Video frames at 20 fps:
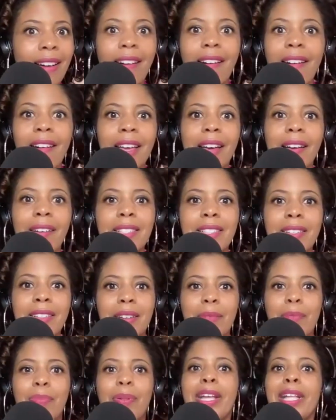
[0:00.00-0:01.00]
all hell is
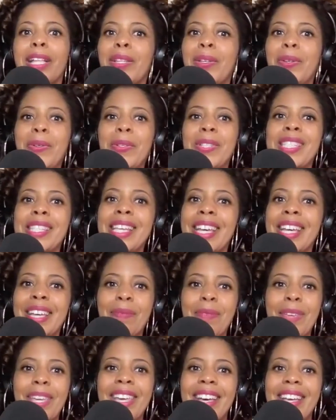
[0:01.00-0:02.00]
going to break loose
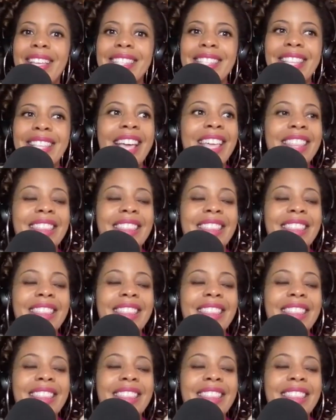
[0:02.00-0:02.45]
because